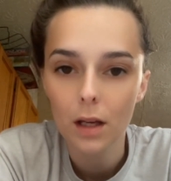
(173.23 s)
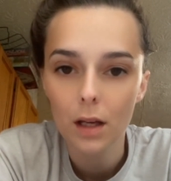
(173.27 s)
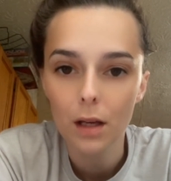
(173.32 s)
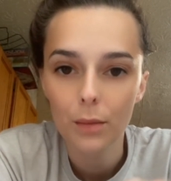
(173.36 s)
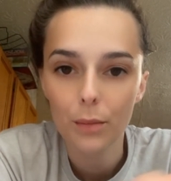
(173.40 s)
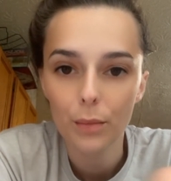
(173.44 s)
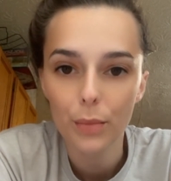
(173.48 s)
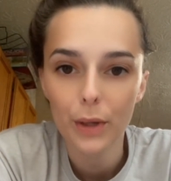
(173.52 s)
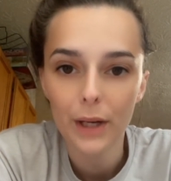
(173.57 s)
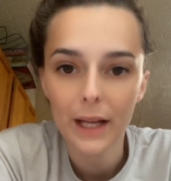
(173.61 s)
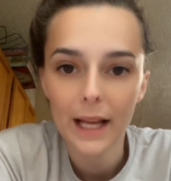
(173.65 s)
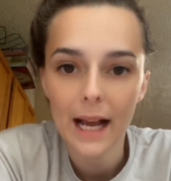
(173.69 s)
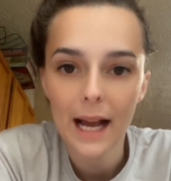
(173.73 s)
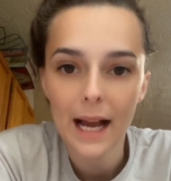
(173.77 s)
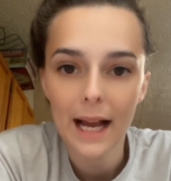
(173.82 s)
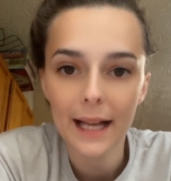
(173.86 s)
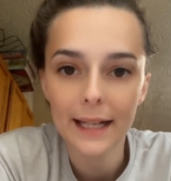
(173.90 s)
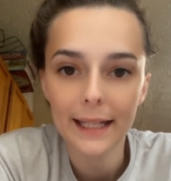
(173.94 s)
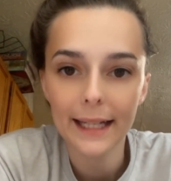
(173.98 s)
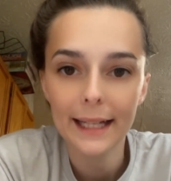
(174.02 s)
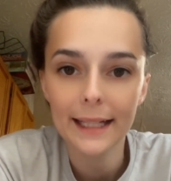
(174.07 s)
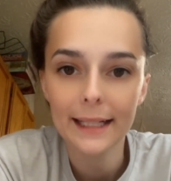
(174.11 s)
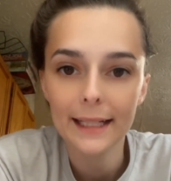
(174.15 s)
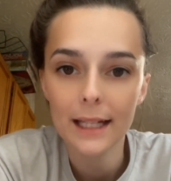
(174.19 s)
pretty high
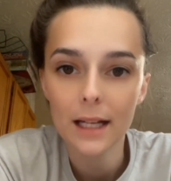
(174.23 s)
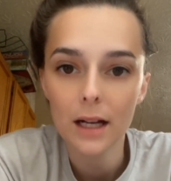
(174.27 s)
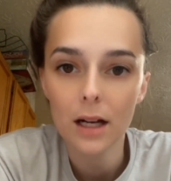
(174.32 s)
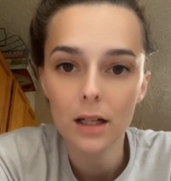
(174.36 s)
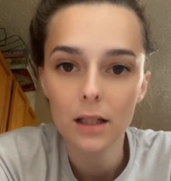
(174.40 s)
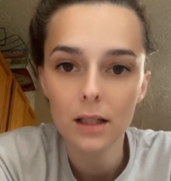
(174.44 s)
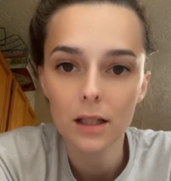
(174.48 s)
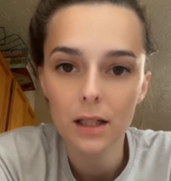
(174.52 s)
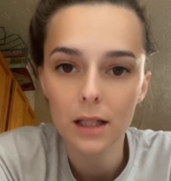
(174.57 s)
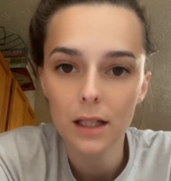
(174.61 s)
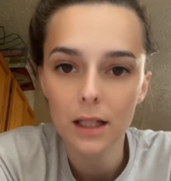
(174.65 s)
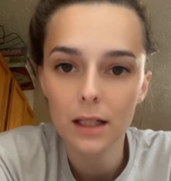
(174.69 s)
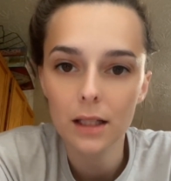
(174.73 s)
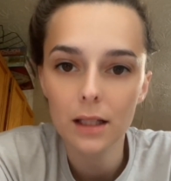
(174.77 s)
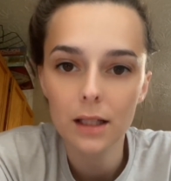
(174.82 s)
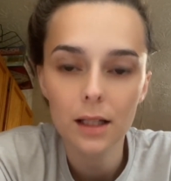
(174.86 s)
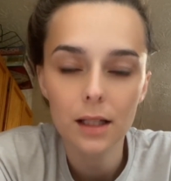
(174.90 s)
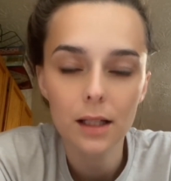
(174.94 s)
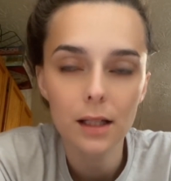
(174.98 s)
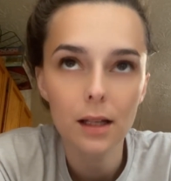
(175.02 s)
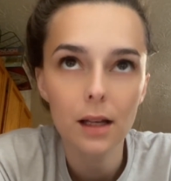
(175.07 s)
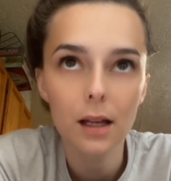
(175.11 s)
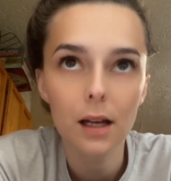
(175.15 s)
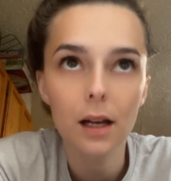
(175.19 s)
in
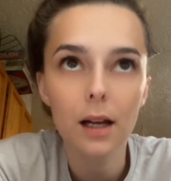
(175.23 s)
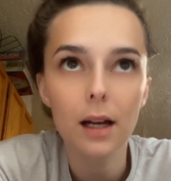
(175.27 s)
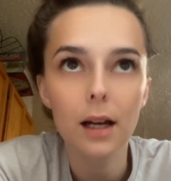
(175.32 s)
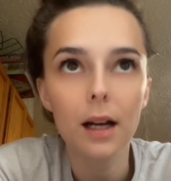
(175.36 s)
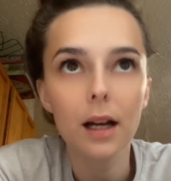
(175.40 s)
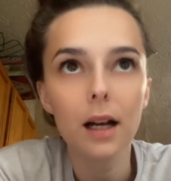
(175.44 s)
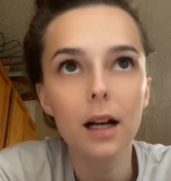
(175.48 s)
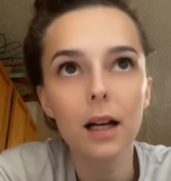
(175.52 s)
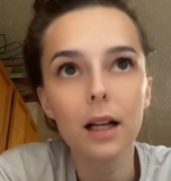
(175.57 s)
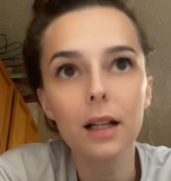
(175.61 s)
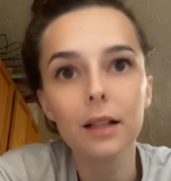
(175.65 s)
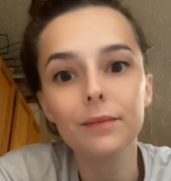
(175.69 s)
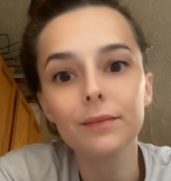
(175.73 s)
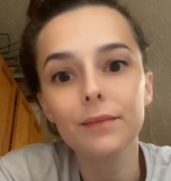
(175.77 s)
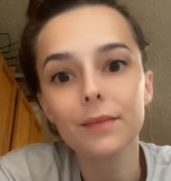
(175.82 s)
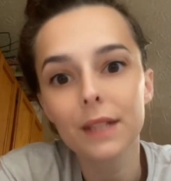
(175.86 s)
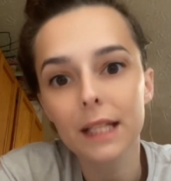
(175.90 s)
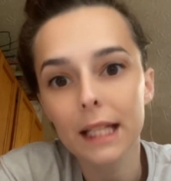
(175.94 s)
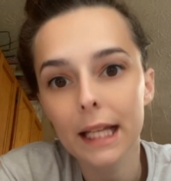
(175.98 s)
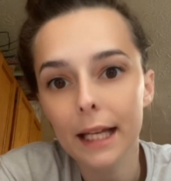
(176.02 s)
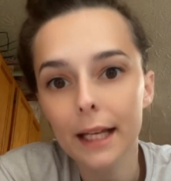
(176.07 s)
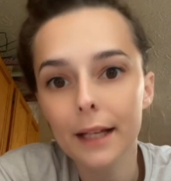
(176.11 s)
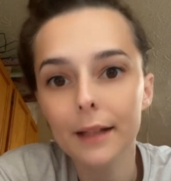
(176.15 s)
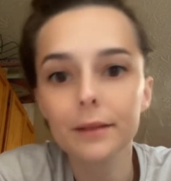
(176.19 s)
antioxidants. It's
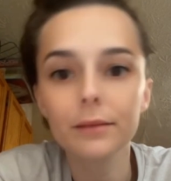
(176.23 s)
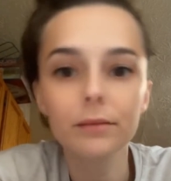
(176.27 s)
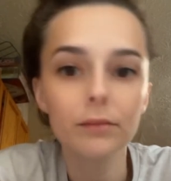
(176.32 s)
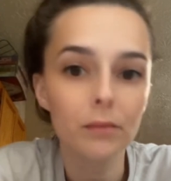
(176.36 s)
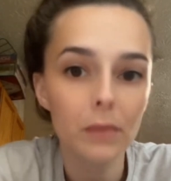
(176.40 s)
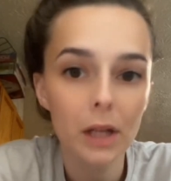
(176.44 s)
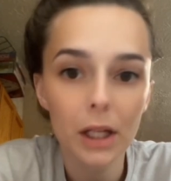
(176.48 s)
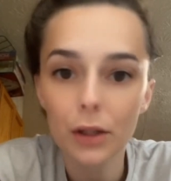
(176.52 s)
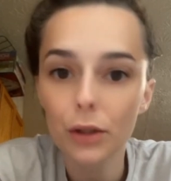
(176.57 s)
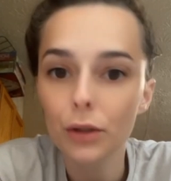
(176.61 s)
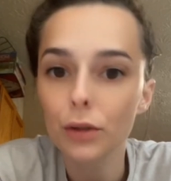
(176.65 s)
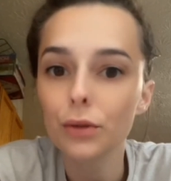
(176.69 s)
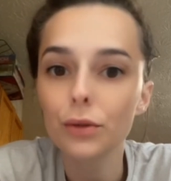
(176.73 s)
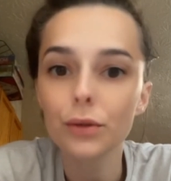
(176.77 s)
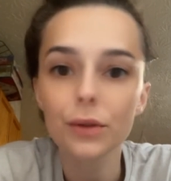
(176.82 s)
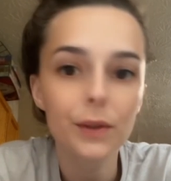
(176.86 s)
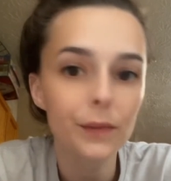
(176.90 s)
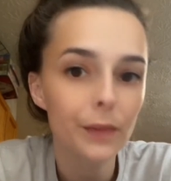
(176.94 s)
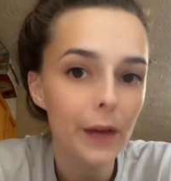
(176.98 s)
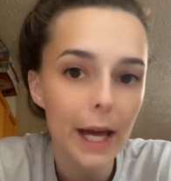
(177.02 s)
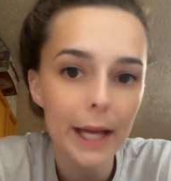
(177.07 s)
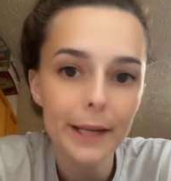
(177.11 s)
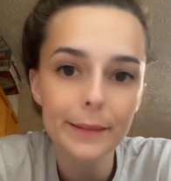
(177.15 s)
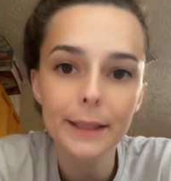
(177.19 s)
got minerals,
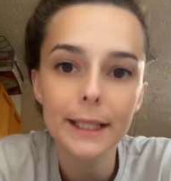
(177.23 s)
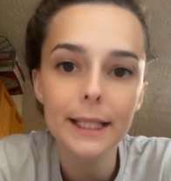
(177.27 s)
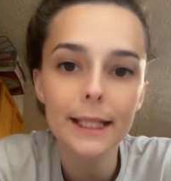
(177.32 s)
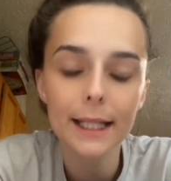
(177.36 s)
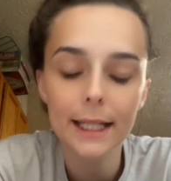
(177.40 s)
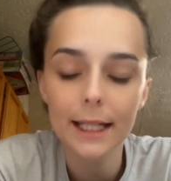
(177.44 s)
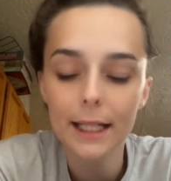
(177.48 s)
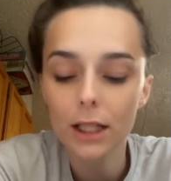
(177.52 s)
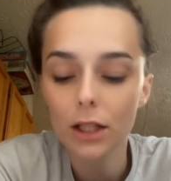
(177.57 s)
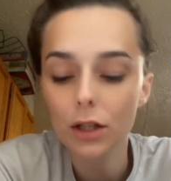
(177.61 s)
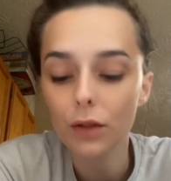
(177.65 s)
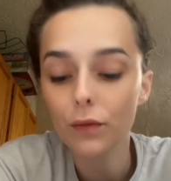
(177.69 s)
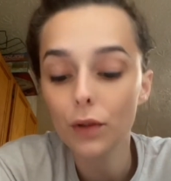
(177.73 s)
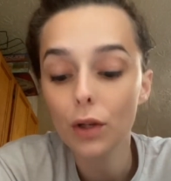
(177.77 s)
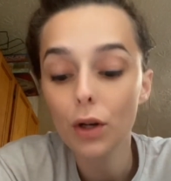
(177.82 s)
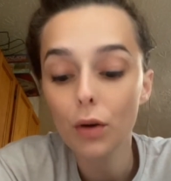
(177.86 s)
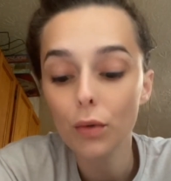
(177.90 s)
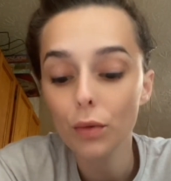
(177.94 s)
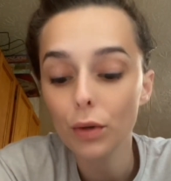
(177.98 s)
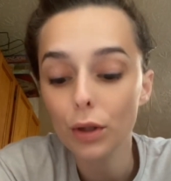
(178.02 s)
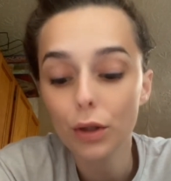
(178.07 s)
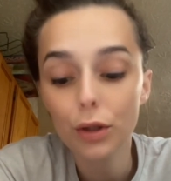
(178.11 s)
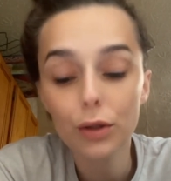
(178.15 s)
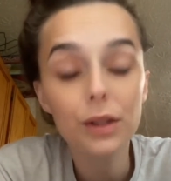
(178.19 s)
vitamins in it. So if you don't
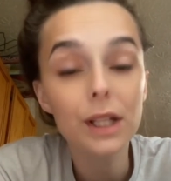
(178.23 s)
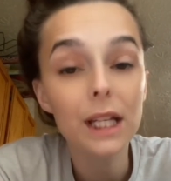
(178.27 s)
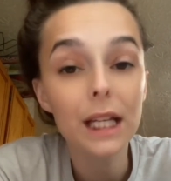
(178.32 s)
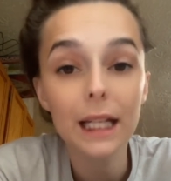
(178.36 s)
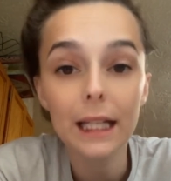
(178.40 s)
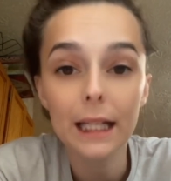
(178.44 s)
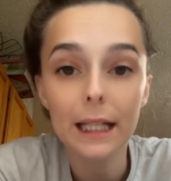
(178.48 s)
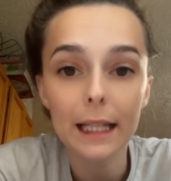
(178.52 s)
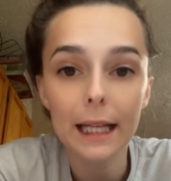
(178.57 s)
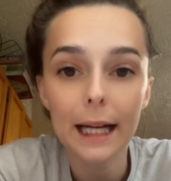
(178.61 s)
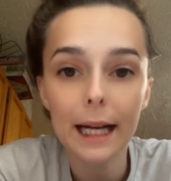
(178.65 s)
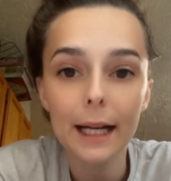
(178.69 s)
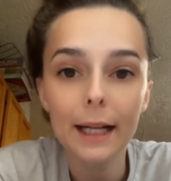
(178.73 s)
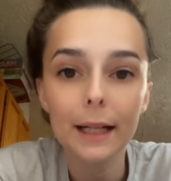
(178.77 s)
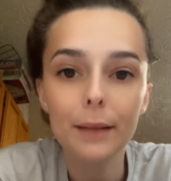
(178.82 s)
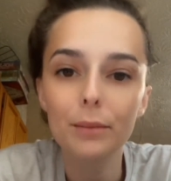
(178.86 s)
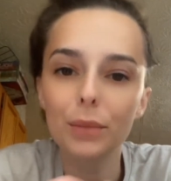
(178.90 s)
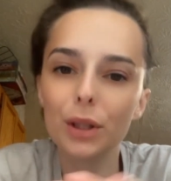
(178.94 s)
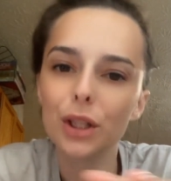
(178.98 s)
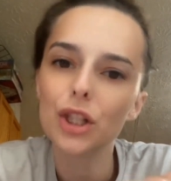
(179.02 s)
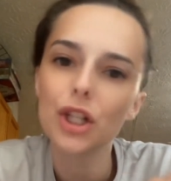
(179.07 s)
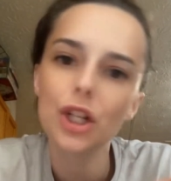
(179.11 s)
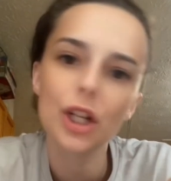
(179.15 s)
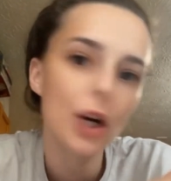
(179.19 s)
want to lose any of that,
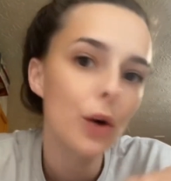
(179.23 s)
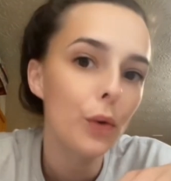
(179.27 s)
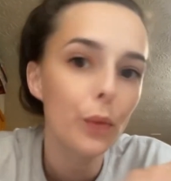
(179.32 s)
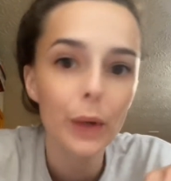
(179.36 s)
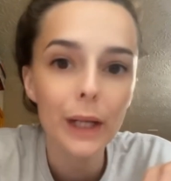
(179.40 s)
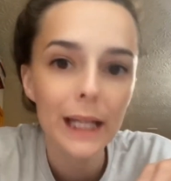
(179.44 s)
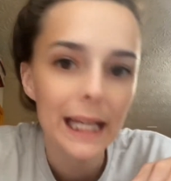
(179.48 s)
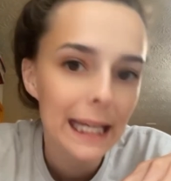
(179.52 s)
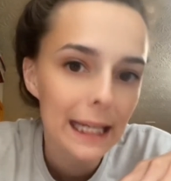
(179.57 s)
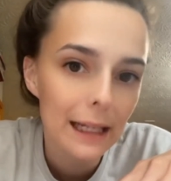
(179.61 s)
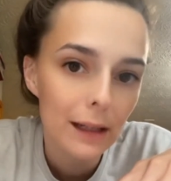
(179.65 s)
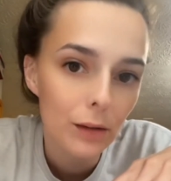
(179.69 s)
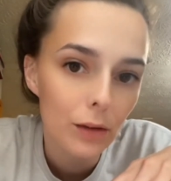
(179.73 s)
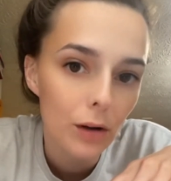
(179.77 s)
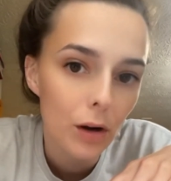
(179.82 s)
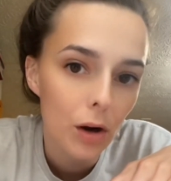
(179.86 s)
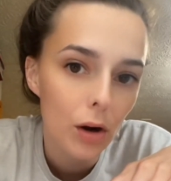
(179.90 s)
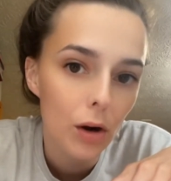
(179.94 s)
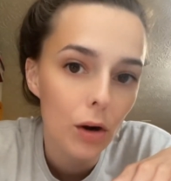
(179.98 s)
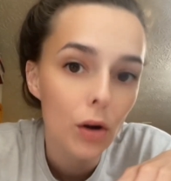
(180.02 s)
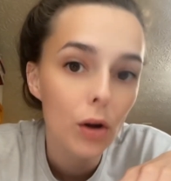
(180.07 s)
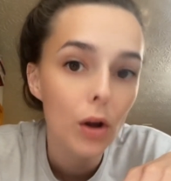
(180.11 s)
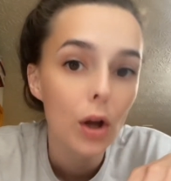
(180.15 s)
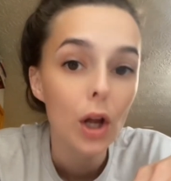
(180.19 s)
but you don't want to eat it
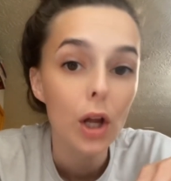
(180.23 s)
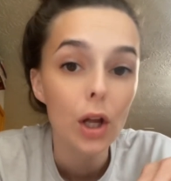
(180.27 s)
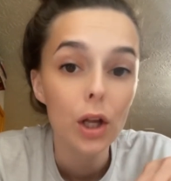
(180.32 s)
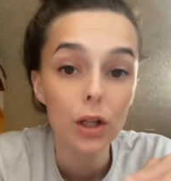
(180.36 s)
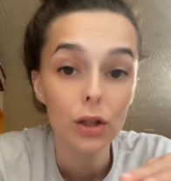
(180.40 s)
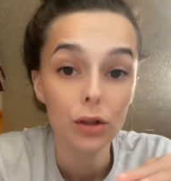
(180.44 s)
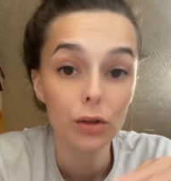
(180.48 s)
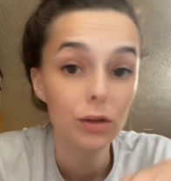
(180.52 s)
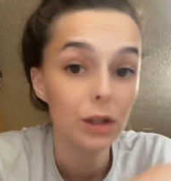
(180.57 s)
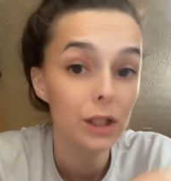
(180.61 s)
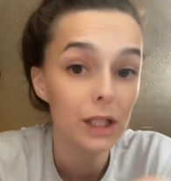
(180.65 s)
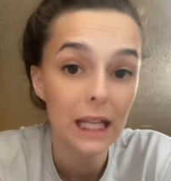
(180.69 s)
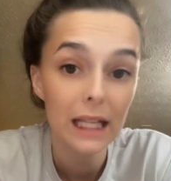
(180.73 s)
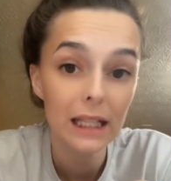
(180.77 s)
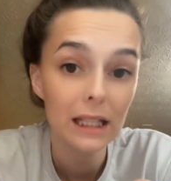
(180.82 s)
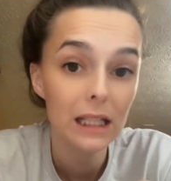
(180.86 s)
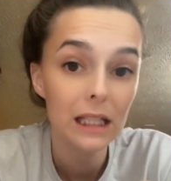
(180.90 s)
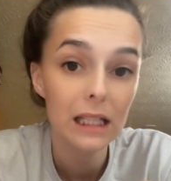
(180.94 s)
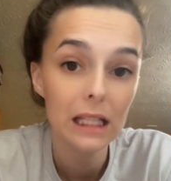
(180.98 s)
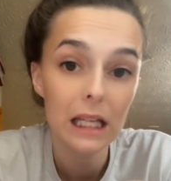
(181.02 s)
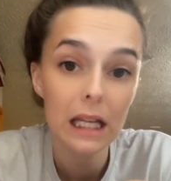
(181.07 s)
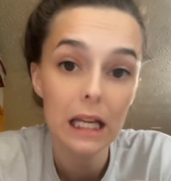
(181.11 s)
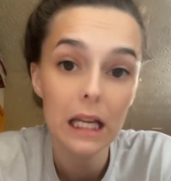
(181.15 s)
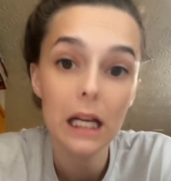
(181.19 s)
raw, you can take the
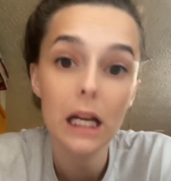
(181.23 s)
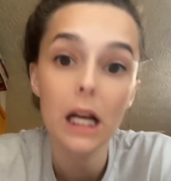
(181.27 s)
seed,